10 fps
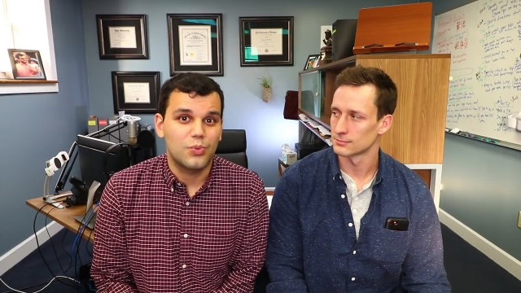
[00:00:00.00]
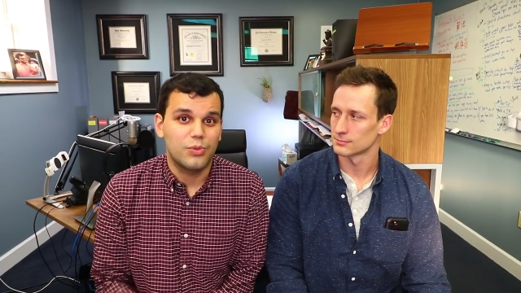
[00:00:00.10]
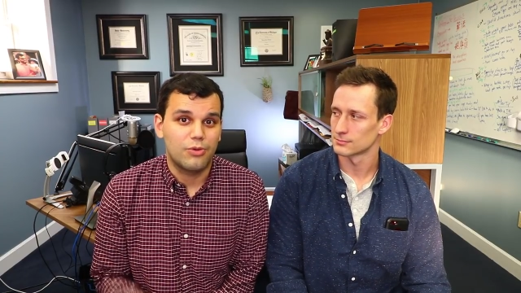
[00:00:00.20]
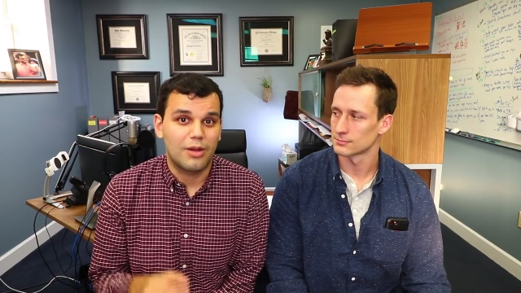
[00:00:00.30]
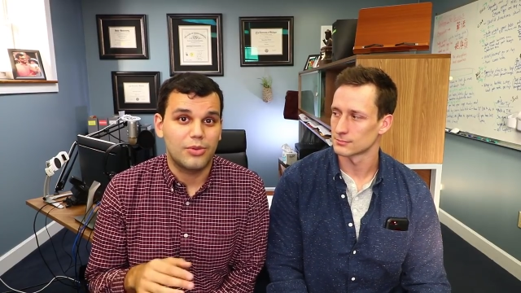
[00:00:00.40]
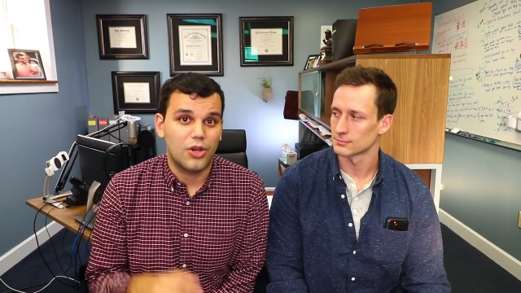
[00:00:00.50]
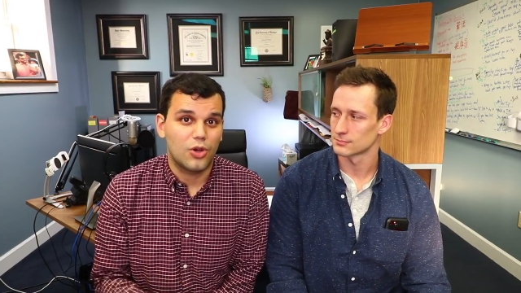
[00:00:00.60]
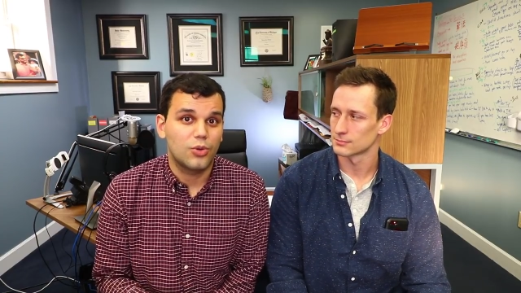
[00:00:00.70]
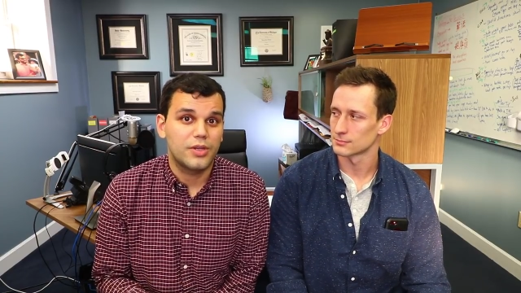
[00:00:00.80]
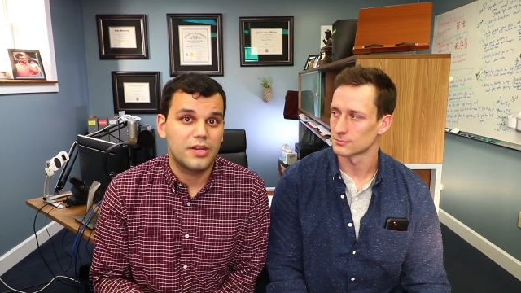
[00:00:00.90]
Speaker 1: we probably
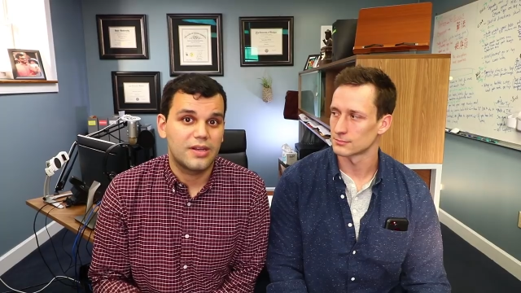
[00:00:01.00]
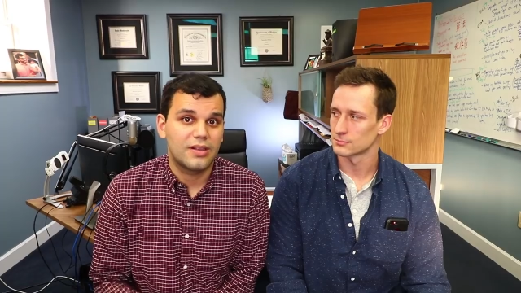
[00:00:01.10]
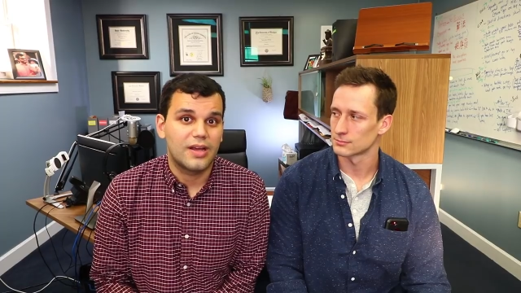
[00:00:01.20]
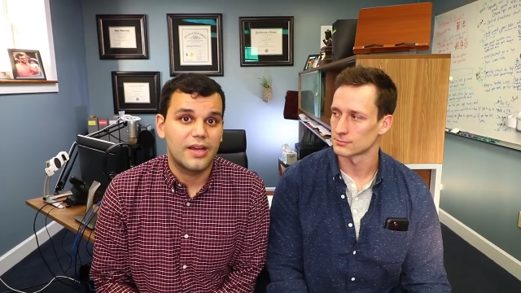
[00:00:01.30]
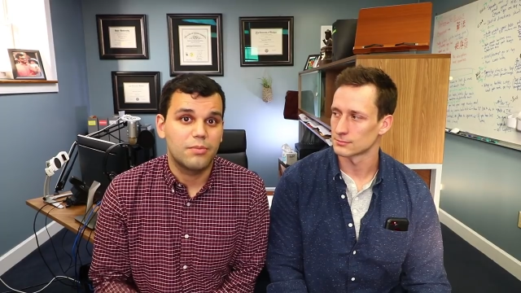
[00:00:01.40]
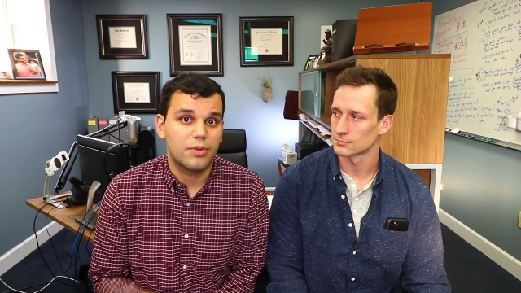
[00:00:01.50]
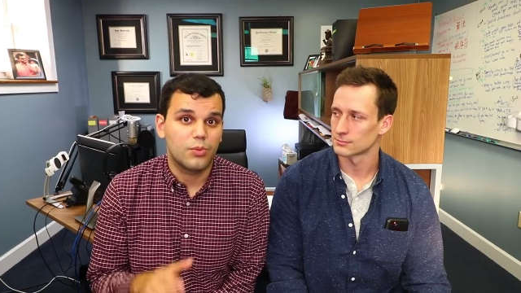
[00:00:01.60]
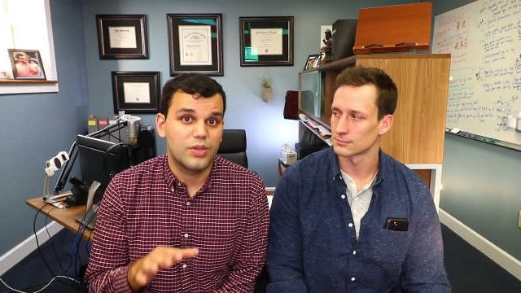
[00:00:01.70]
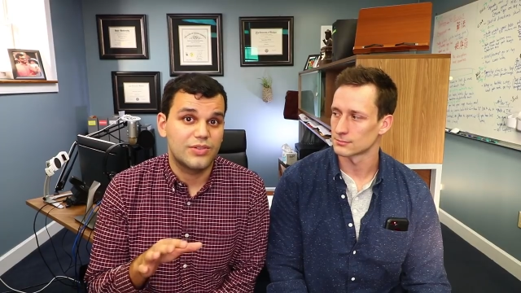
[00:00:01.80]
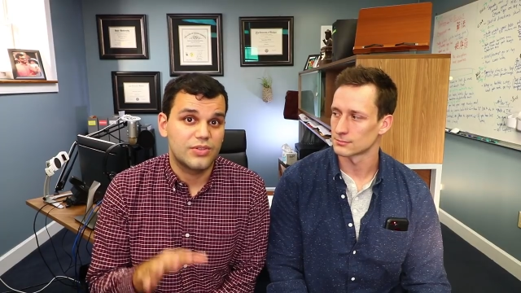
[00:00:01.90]
are going to decline,
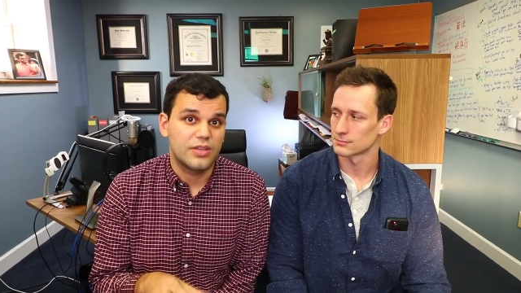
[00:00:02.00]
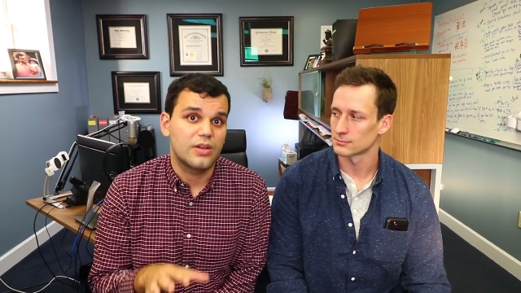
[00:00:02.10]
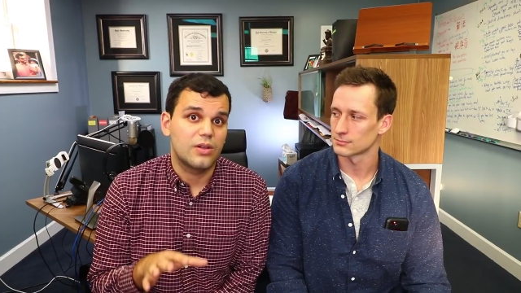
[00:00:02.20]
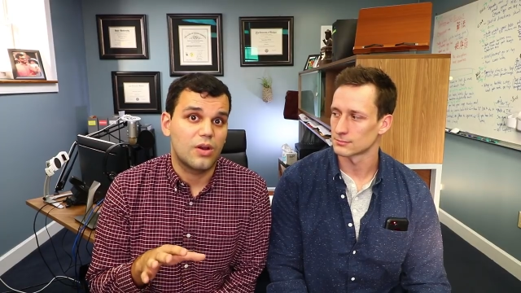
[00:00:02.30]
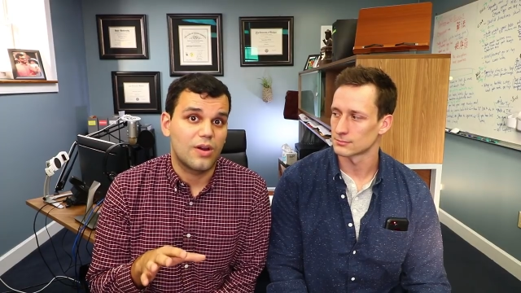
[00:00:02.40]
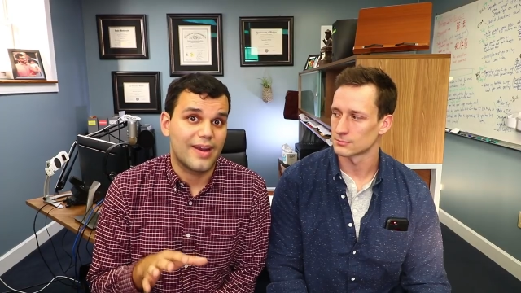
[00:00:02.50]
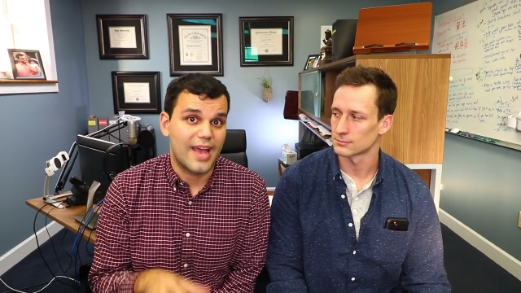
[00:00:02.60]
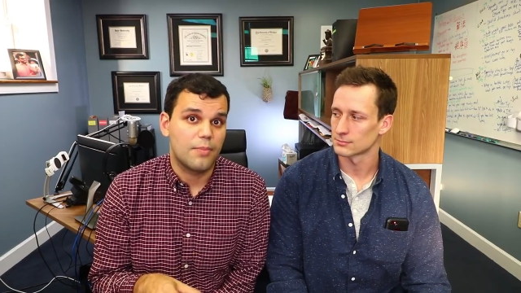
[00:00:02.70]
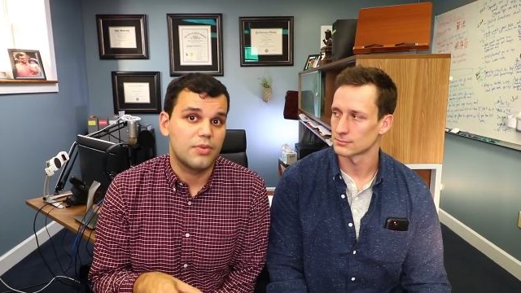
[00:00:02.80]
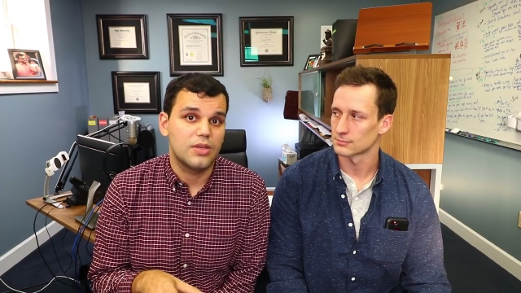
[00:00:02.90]
but we still are
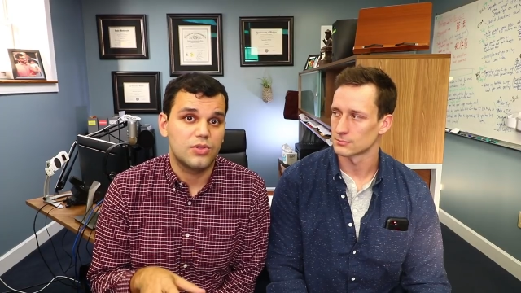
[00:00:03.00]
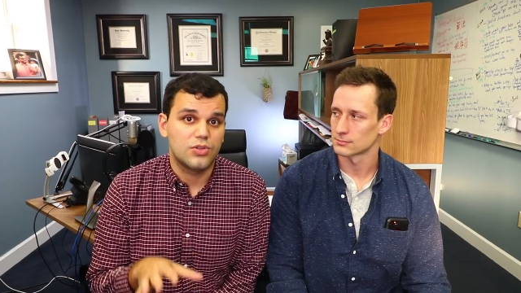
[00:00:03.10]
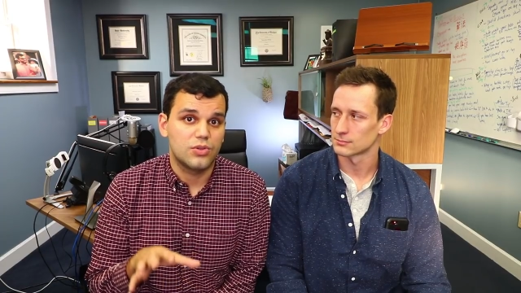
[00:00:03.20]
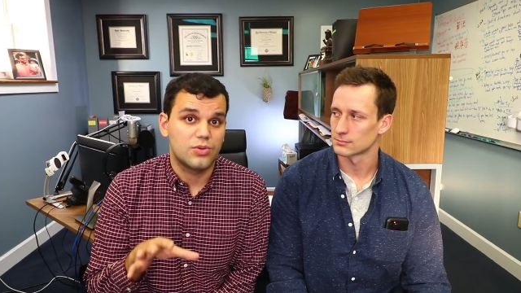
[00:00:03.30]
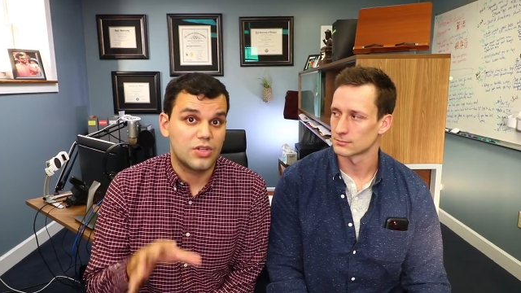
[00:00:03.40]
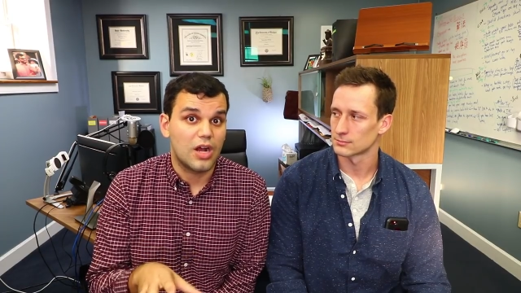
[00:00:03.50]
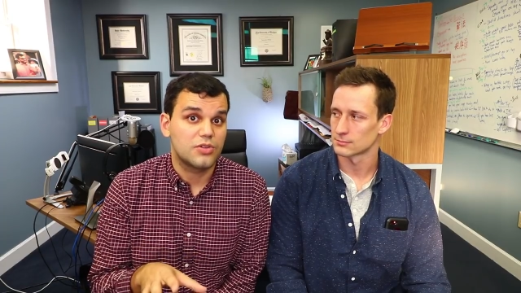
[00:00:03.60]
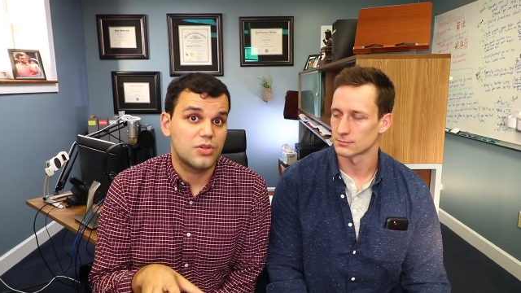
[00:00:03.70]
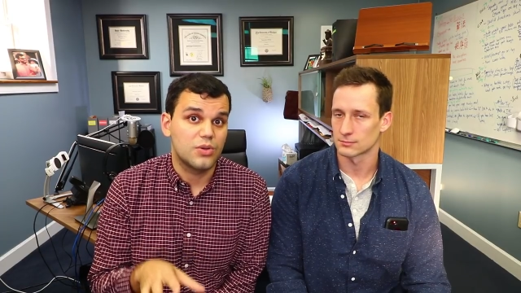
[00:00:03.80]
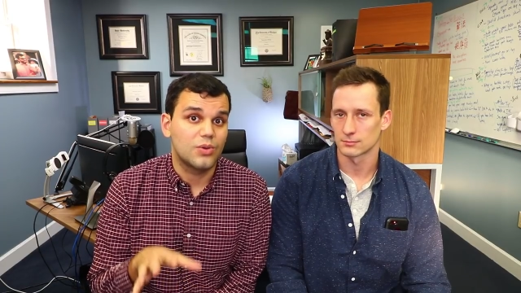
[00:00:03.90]
happy to
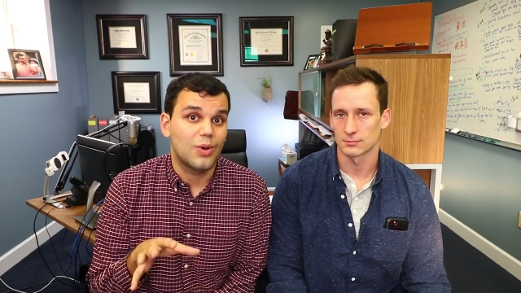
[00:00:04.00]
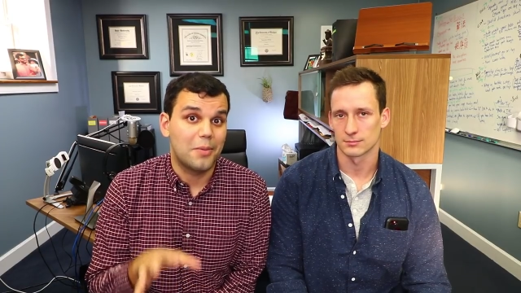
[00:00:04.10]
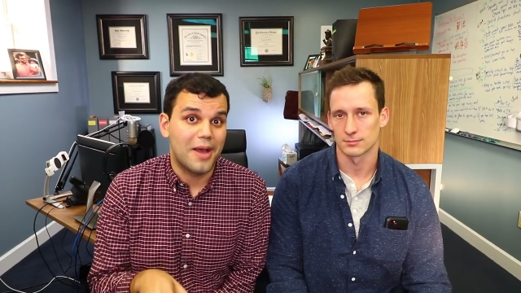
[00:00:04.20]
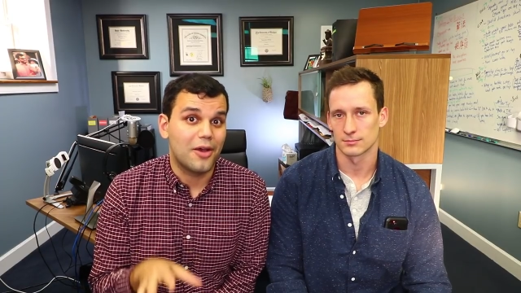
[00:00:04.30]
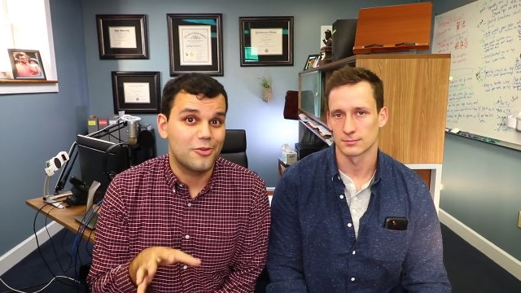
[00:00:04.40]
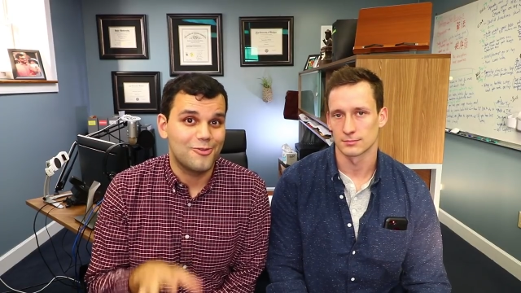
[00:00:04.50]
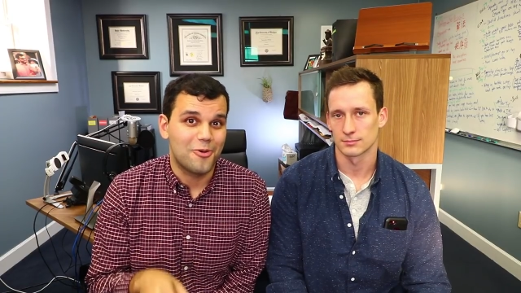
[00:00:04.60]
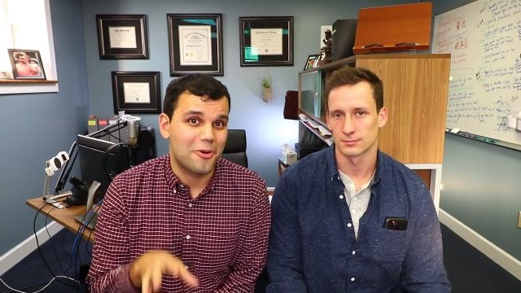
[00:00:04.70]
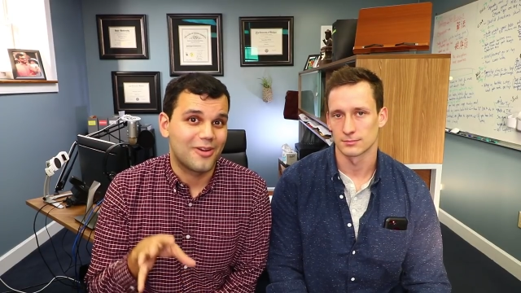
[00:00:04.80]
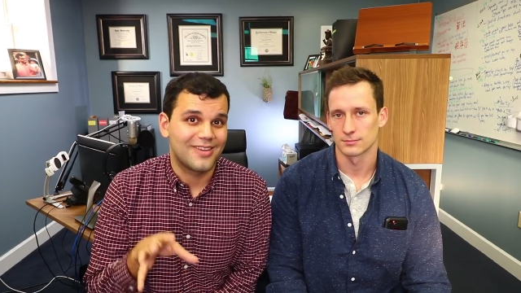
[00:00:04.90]
talk to you about
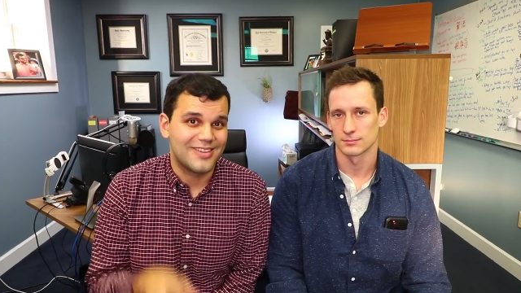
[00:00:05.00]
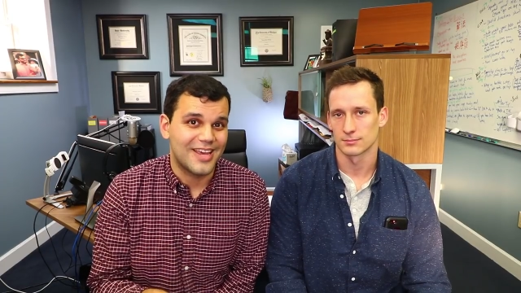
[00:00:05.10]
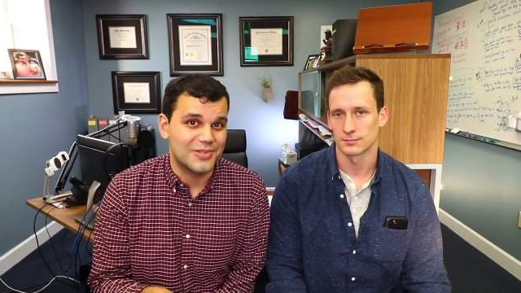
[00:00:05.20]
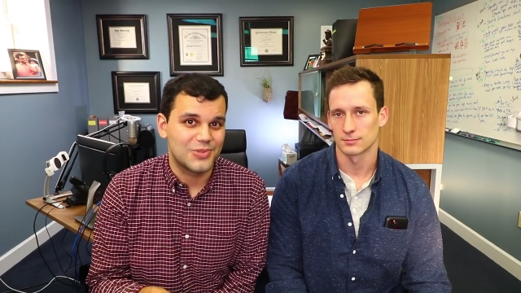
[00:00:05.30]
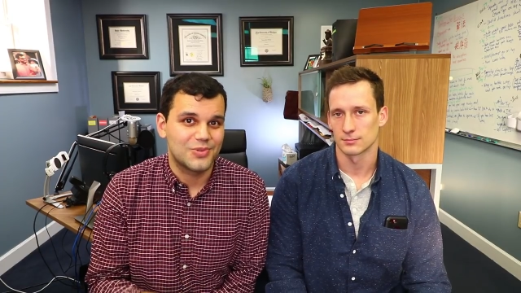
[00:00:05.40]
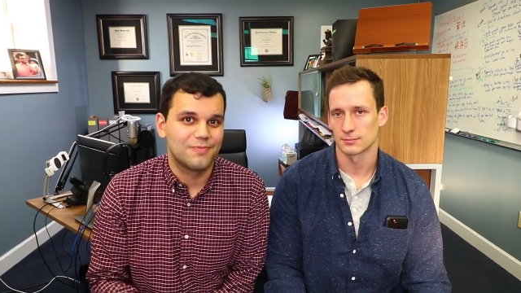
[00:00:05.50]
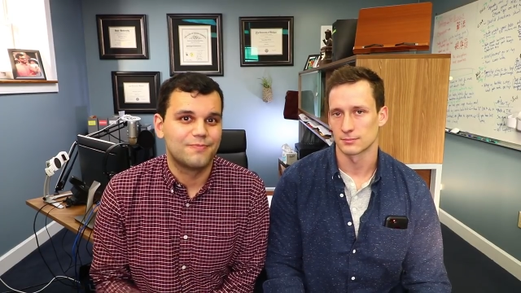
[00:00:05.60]
your case.